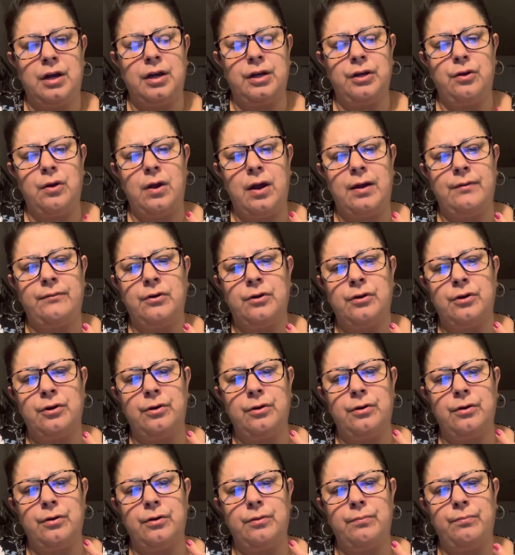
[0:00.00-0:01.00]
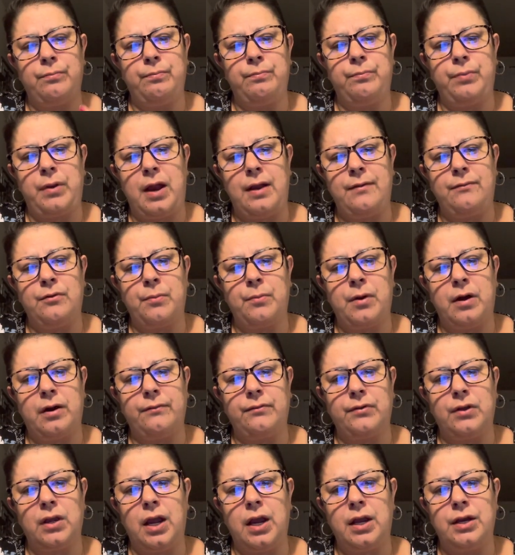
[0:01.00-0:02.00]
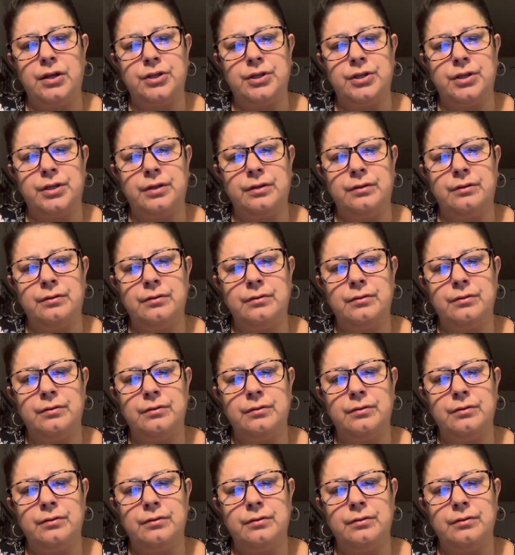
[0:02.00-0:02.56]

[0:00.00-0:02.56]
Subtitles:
You have your behavior modification,